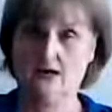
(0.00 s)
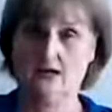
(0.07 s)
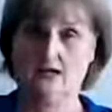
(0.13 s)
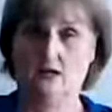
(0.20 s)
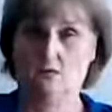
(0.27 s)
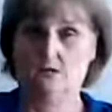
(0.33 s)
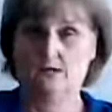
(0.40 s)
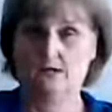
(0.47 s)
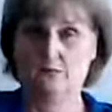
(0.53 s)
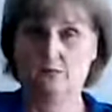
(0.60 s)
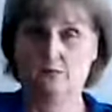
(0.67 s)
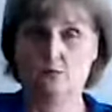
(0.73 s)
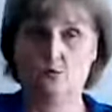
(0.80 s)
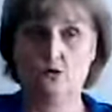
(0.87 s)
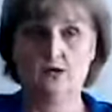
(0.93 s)
That will
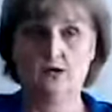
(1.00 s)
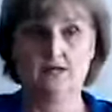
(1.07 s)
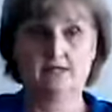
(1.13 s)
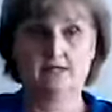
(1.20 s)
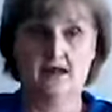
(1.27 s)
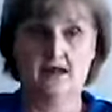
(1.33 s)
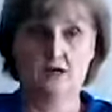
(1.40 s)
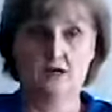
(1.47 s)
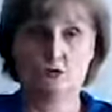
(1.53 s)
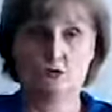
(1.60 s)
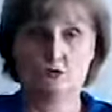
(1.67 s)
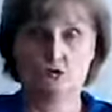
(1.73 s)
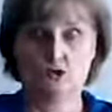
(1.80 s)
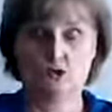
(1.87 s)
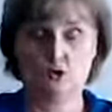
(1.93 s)
support this
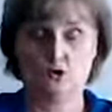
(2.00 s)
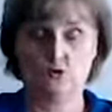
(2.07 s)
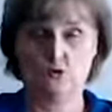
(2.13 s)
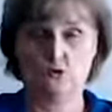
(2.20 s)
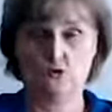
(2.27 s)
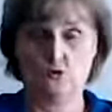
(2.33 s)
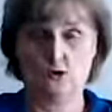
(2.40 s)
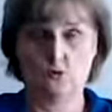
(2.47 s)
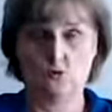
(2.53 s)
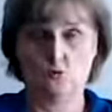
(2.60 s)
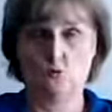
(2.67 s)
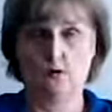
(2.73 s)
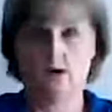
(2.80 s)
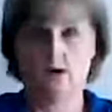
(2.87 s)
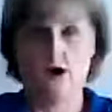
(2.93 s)
actual shoulder joint,
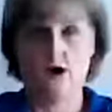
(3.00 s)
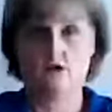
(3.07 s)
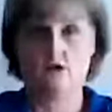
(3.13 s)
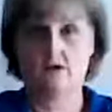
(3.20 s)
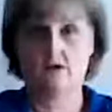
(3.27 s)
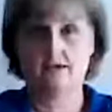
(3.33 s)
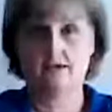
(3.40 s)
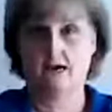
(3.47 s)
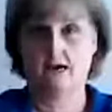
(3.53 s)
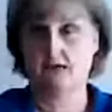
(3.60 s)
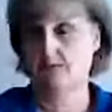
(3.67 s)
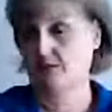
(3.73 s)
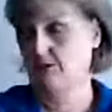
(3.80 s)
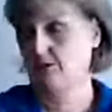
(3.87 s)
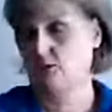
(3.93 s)
where oftentimes
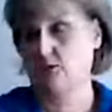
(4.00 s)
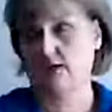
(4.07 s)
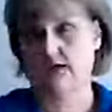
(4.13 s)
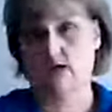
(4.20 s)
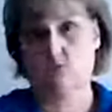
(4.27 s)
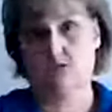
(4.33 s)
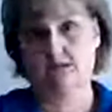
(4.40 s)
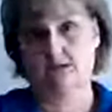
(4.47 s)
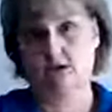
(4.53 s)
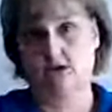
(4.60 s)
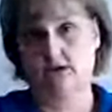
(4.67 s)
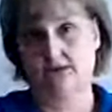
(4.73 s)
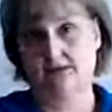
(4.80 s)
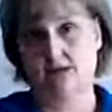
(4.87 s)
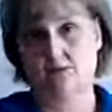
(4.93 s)
people will get what's called a
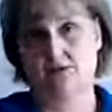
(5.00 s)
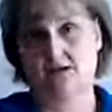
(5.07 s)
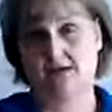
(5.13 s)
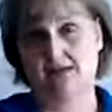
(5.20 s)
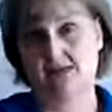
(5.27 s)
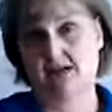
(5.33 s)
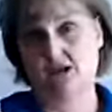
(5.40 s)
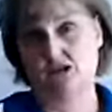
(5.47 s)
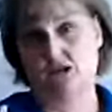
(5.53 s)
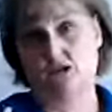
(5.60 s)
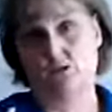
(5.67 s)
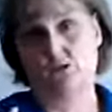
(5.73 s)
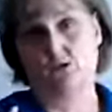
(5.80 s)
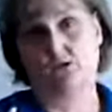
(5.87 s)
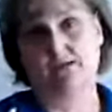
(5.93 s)
subluxation,
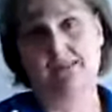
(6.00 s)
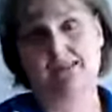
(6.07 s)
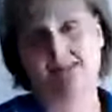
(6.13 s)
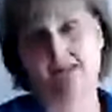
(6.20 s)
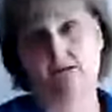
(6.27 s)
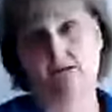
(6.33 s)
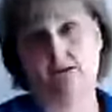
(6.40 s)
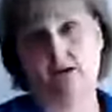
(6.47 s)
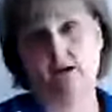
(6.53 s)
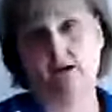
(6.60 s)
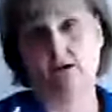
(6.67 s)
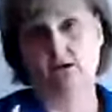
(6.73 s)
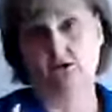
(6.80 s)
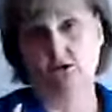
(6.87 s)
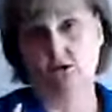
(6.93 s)
where you can stick a finger
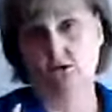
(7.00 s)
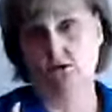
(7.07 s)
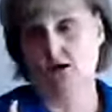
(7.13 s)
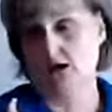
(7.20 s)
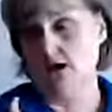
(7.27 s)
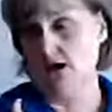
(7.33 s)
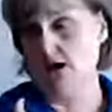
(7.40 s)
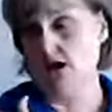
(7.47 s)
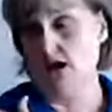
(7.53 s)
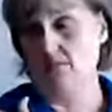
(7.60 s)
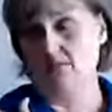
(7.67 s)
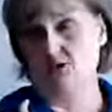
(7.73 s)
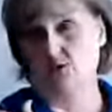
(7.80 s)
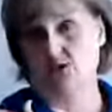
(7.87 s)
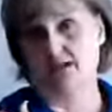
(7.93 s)
or two between the